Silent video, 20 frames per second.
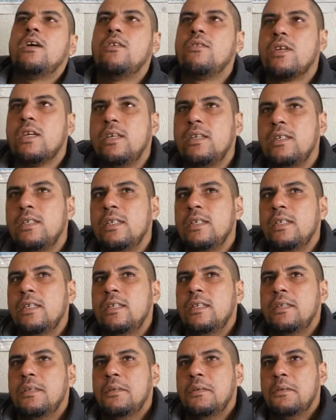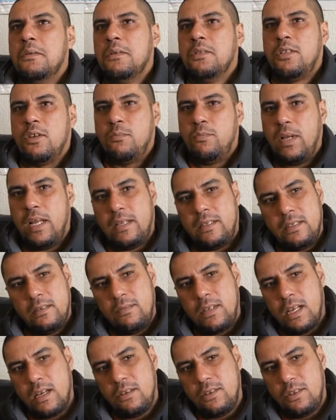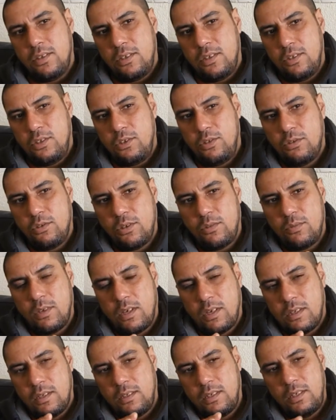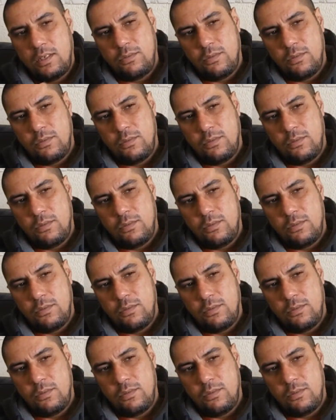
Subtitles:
Okay. So Platinum Lounge is in Short Market Street,